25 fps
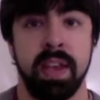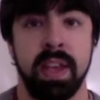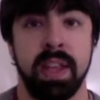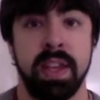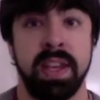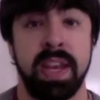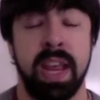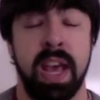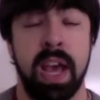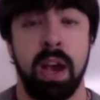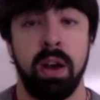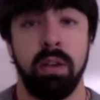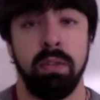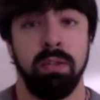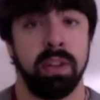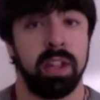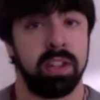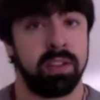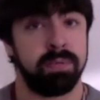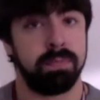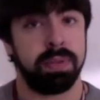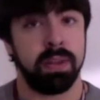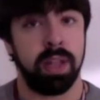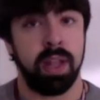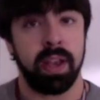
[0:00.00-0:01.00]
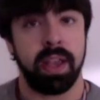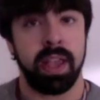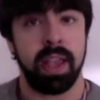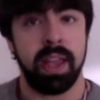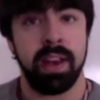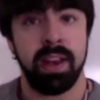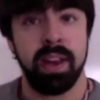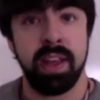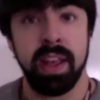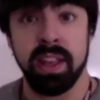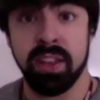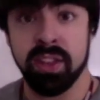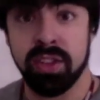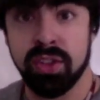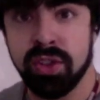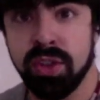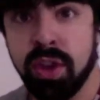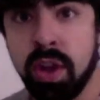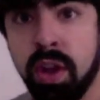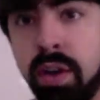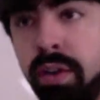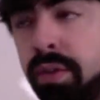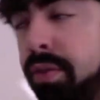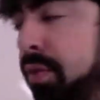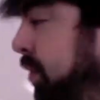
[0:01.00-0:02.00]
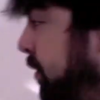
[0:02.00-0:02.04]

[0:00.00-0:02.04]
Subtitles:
Now, let's plug in and solve.